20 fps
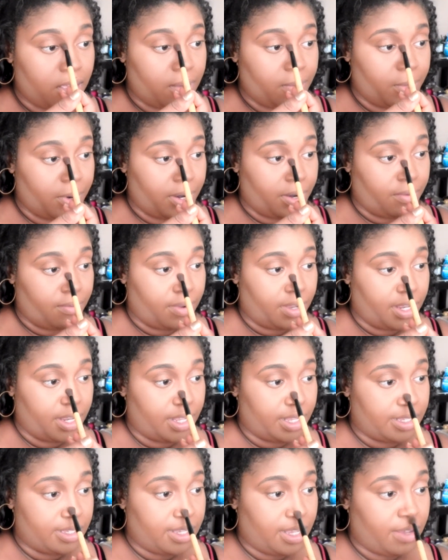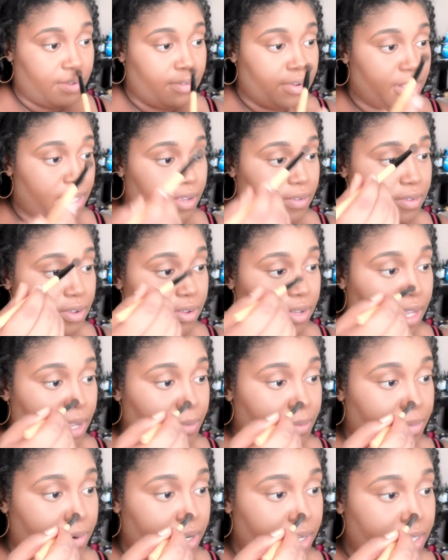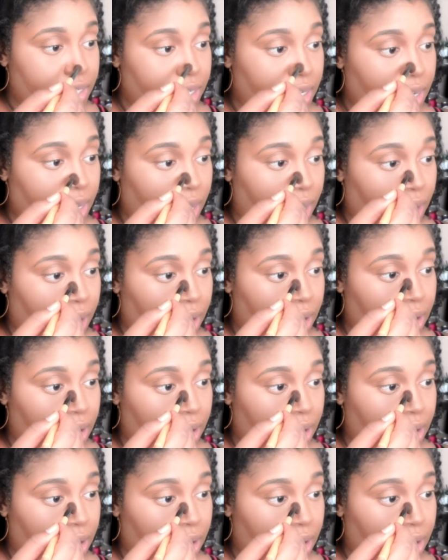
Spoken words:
and bring what's ever left on that brush down.